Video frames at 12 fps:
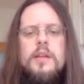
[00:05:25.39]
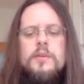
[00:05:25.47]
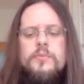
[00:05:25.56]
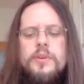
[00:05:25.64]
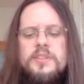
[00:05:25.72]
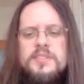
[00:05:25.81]

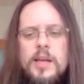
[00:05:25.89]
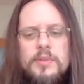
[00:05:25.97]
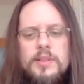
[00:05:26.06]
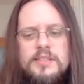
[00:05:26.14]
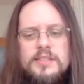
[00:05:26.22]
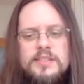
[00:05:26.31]
For example,
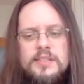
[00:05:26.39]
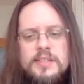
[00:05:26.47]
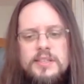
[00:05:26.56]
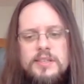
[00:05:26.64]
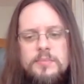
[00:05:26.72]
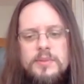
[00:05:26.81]
let's
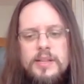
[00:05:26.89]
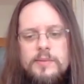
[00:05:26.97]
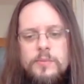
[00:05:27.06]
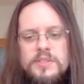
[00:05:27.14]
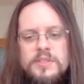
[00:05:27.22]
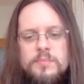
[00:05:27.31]
say black
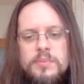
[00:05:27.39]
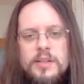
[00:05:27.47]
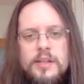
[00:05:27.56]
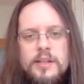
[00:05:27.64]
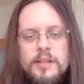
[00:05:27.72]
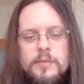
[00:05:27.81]
would
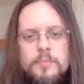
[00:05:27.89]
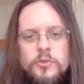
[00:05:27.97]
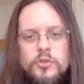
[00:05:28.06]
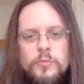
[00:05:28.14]
play bishop to